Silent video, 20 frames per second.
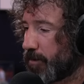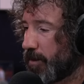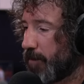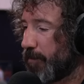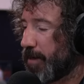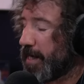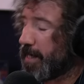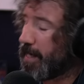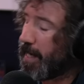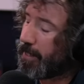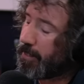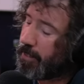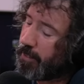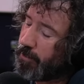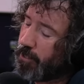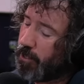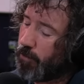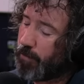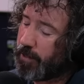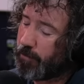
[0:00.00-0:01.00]
I mean, it, it,
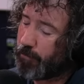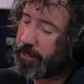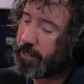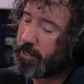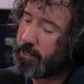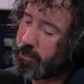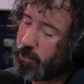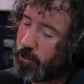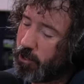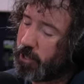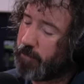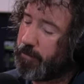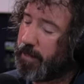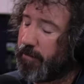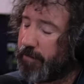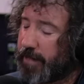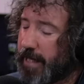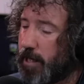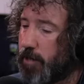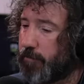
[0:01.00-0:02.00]
you know, we, we can talk
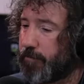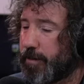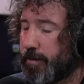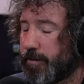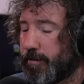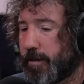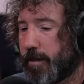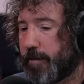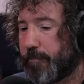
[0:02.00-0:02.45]
about Kalvin